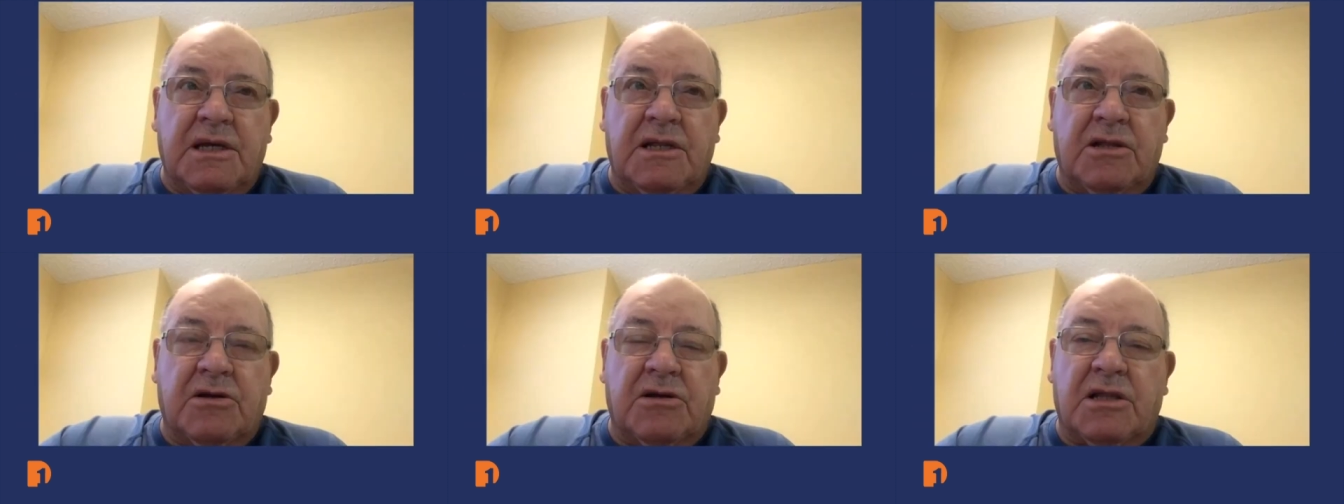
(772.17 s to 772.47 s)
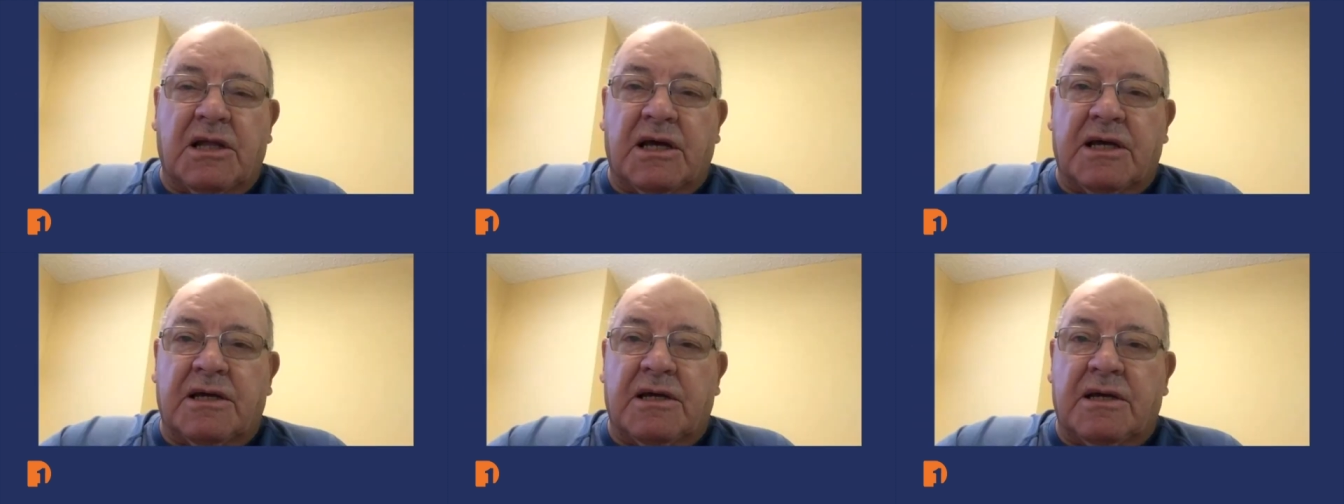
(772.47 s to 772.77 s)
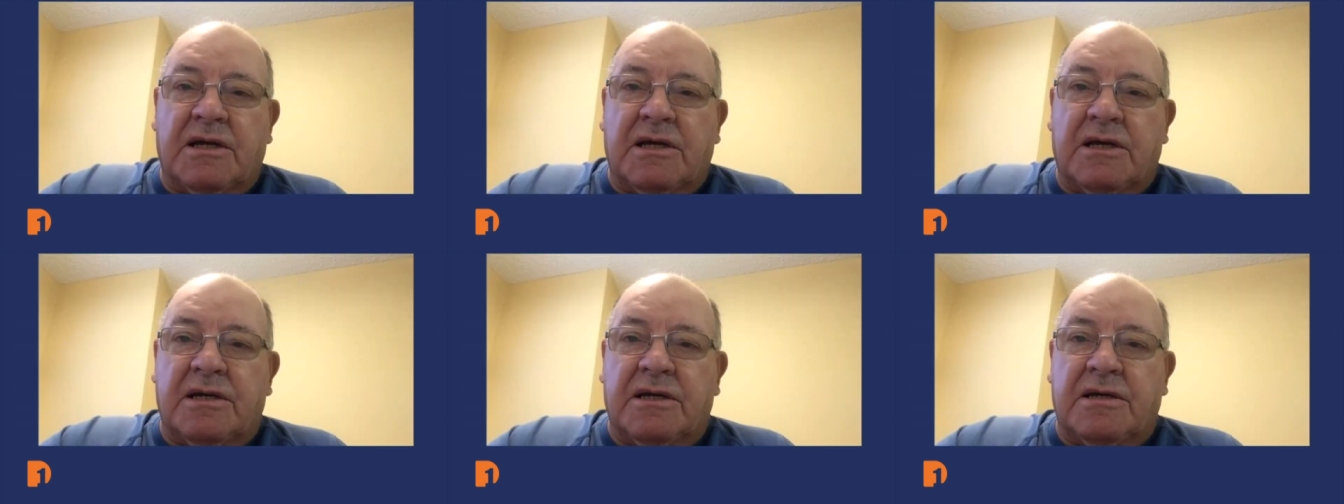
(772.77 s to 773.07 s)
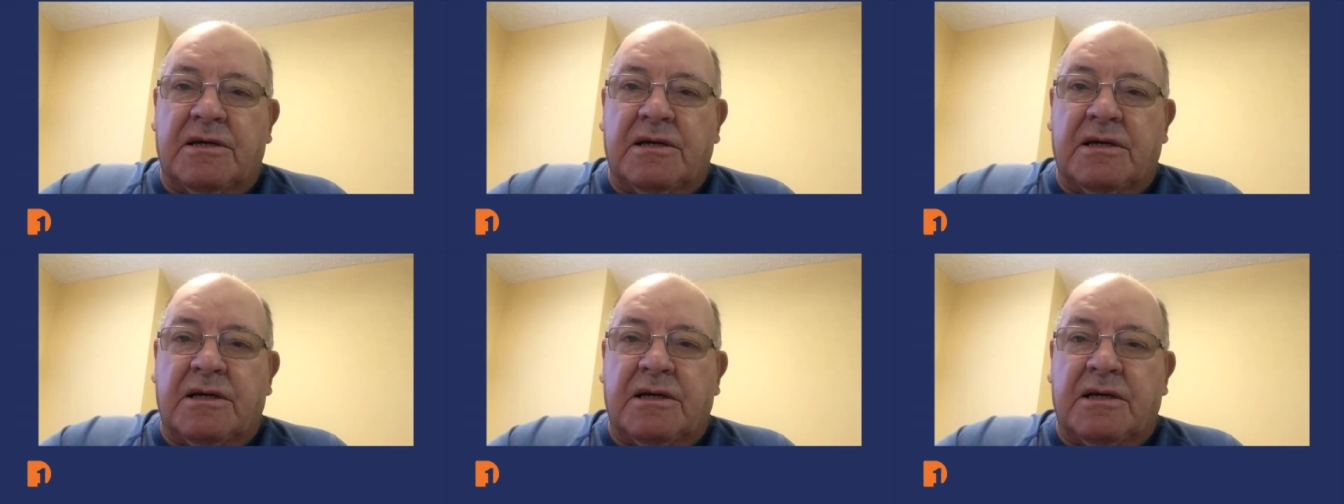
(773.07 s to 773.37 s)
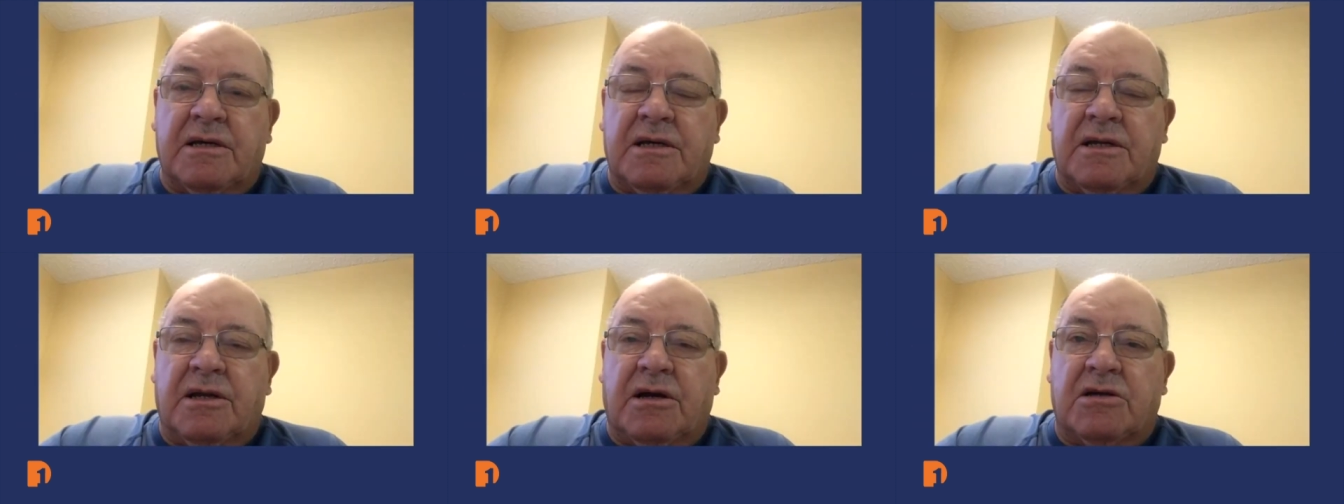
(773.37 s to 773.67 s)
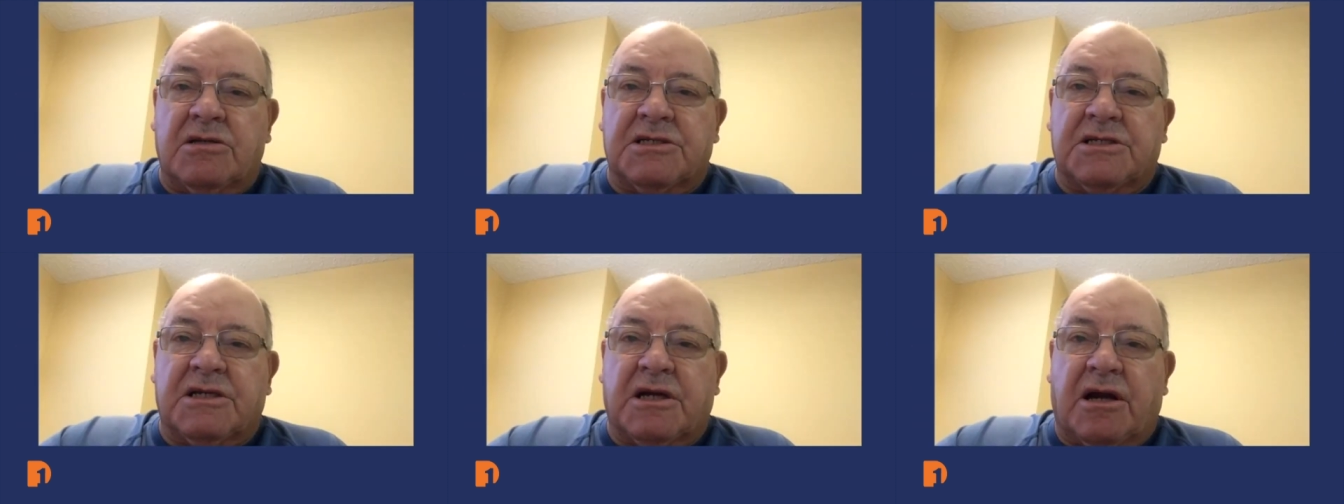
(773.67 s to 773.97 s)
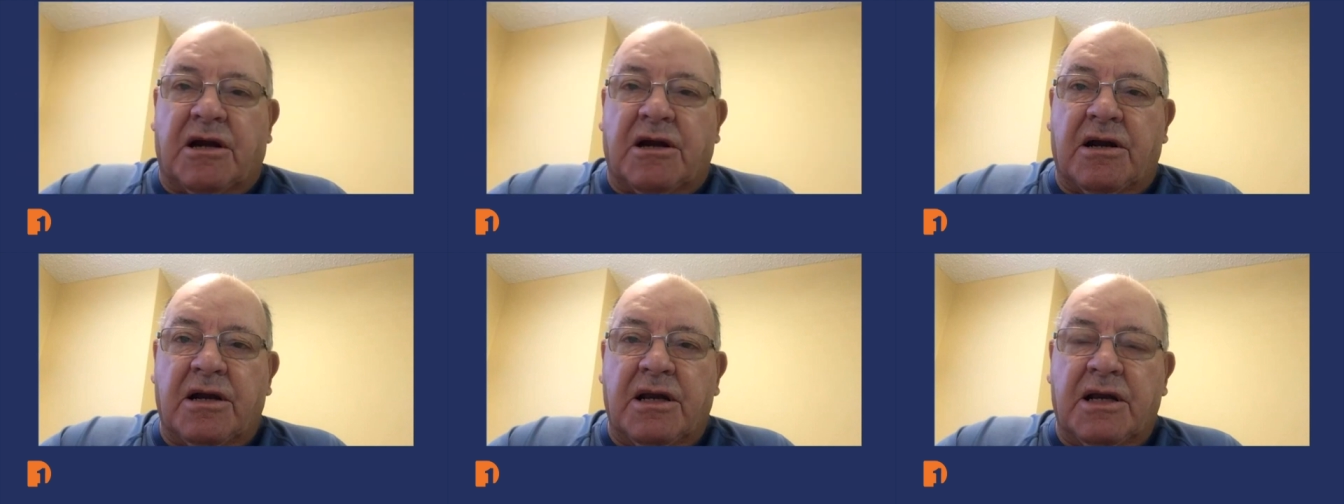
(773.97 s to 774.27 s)
He looked like a, a, an all
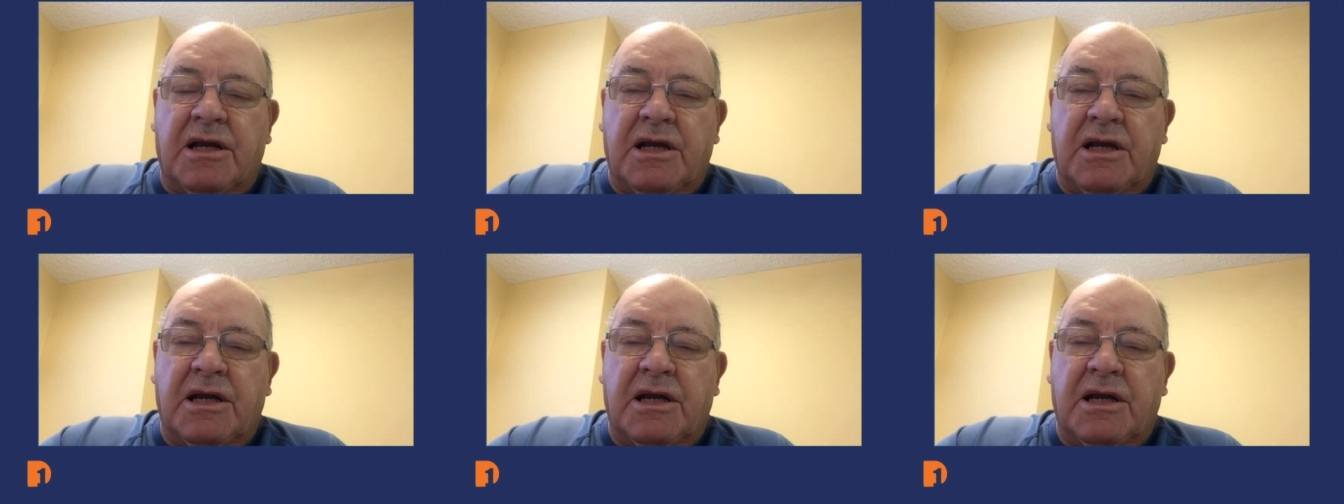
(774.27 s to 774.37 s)
star,